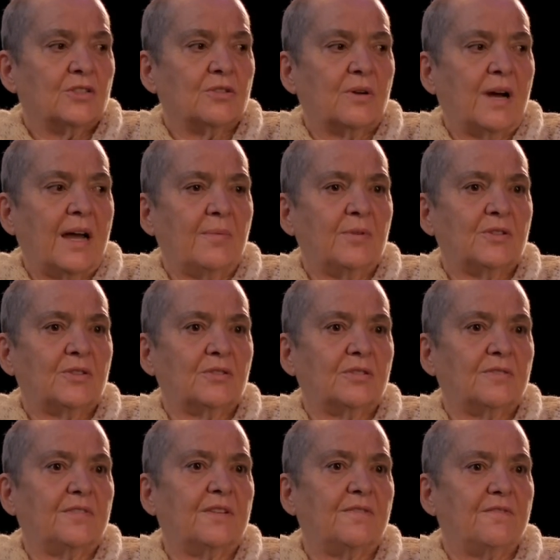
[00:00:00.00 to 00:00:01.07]
So I would sort
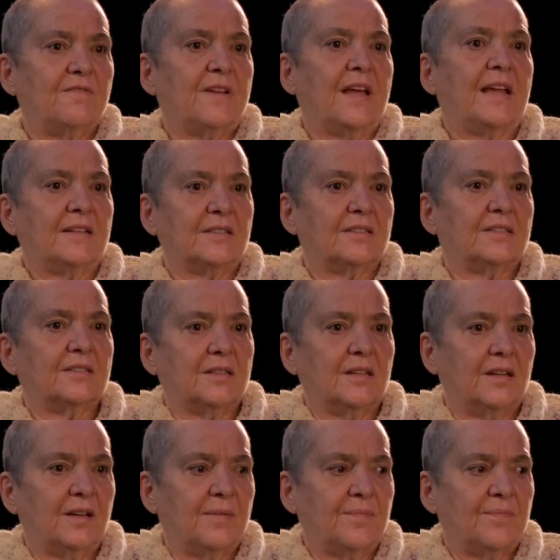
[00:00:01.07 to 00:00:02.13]
of invent
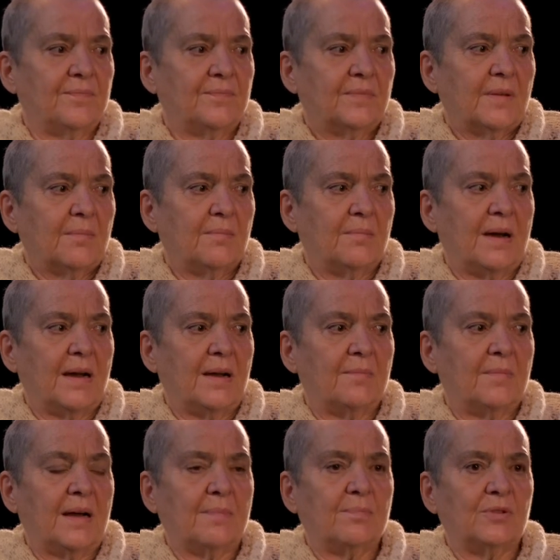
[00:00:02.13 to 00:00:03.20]

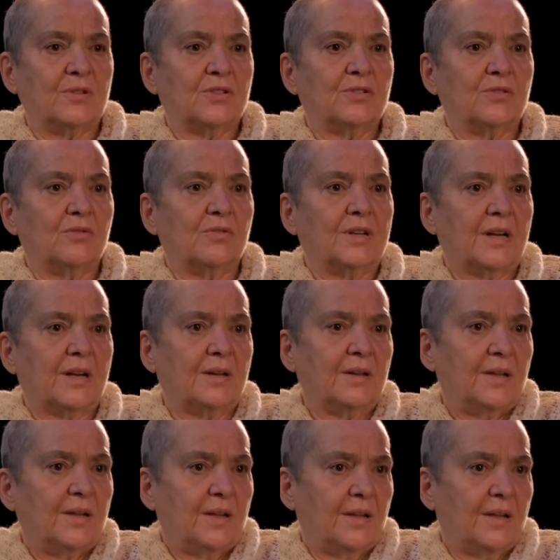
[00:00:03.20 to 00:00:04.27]
my persona
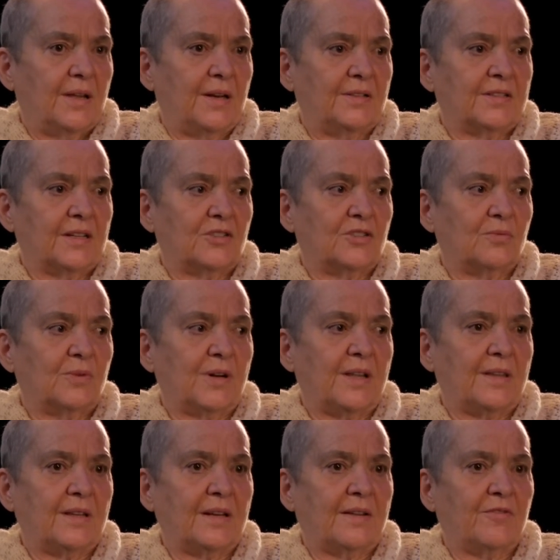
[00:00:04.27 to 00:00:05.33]
in such a
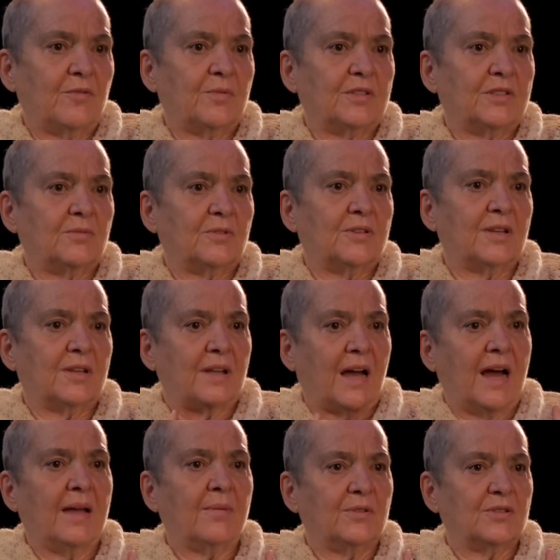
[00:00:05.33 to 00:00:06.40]
way that everybody would think
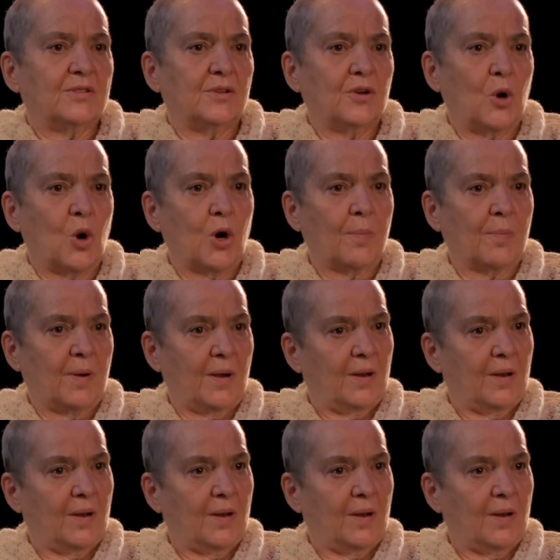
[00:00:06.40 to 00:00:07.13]
I was the norm.